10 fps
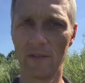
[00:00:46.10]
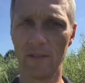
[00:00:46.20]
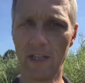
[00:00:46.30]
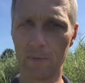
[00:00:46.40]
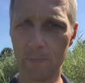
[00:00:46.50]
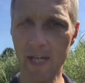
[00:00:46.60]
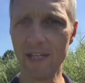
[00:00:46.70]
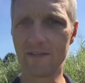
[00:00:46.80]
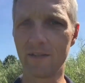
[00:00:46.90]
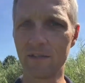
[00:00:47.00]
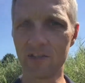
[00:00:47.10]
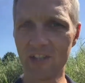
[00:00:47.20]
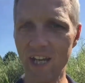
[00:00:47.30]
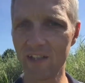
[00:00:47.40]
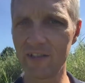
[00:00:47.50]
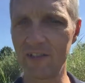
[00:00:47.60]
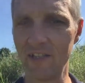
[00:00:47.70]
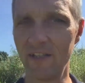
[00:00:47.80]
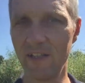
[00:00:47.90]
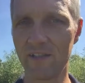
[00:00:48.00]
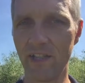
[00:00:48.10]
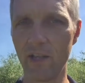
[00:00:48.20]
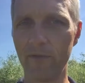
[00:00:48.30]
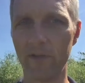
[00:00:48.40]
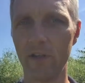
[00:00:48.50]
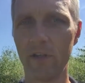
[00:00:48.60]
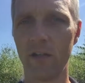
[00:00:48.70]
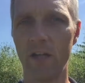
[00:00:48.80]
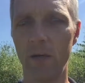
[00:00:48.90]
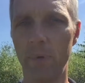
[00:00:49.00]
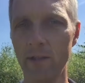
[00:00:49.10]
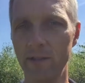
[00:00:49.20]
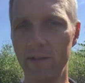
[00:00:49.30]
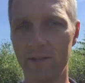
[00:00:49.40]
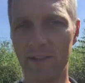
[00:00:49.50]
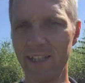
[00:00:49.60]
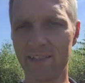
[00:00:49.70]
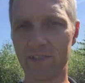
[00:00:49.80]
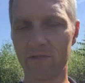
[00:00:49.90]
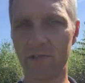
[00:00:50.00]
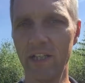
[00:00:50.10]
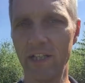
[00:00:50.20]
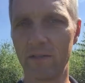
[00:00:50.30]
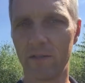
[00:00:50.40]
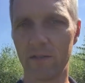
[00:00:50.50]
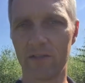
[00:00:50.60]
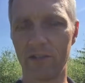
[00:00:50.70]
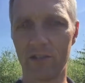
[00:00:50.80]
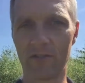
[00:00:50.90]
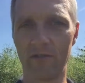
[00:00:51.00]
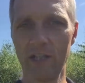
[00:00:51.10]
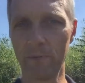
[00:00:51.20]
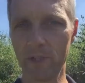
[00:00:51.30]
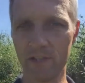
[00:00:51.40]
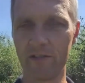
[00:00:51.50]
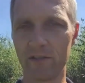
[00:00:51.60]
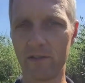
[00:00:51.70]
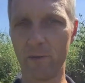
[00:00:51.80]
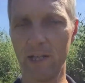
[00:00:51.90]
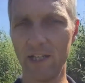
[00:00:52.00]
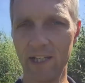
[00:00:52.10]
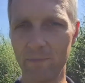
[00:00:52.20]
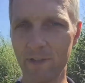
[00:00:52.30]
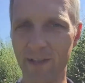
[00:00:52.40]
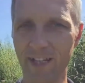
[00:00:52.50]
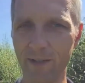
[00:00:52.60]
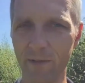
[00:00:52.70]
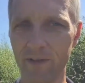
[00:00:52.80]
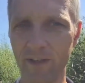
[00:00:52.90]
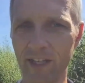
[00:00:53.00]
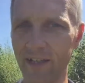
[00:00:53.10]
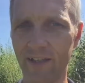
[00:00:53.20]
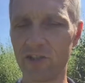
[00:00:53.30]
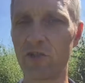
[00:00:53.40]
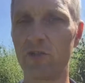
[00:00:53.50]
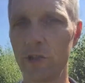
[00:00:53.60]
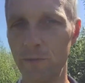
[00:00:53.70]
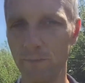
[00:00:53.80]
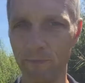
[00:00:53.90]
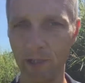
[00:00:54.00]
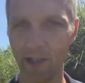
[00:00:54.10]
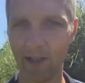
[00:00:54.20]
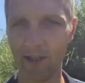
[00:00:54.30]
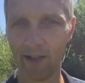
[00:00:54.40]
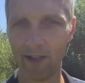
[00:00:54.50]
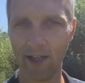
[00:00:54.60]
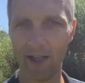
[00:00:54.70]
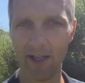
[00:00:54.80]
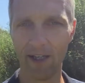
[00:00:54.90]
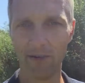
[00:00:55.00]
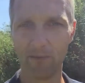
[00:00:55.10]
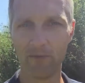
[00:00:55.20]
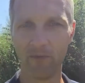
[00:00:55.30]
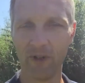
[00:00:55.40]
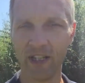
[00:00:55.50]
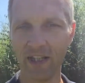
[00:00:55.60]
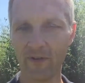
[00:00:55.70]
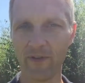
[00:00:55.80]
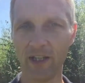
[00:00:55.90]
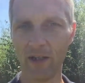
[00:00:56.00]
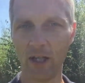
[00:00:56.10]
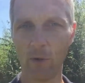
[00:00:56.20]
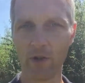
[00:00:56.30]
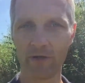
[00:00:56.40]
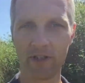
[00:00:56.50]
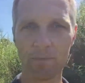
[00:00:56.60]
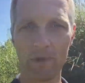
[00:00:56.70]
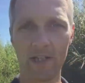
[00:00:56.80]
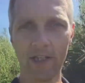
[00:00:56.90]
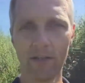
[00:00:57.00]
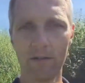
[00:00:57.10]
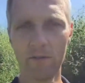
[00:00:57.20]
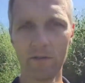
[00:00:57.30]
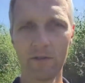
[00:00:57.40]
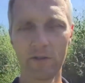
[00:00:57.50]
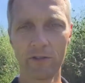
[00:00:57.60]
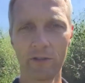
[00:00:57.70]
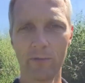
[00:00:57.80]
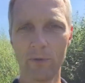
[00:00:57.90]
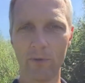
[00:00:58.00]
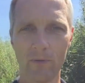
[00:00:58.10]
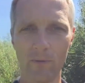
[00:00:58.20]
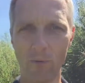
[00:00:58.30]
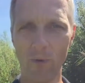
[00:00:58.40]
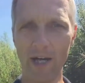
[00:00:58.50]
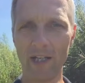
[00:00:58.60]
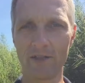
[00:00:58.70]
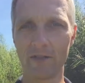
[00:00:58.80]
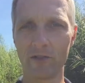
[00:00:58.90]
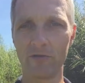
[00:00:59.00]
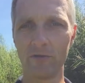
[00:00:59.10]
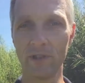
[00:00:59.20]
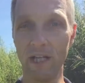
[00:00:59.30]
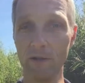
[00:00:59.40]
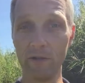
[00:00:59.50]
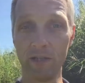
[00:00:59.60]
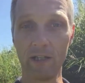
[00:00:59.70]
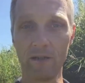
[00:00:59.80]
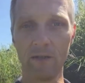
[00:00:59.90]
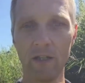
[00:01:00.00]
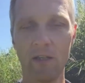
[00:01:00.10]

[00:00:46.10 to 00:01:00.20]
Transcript: they are based on scarcity instead of abundance. And that's strange, or it's not strange, but that's just the way it is. But I don't think it's true. And in this video, I want to explain to you why it's not true and how you can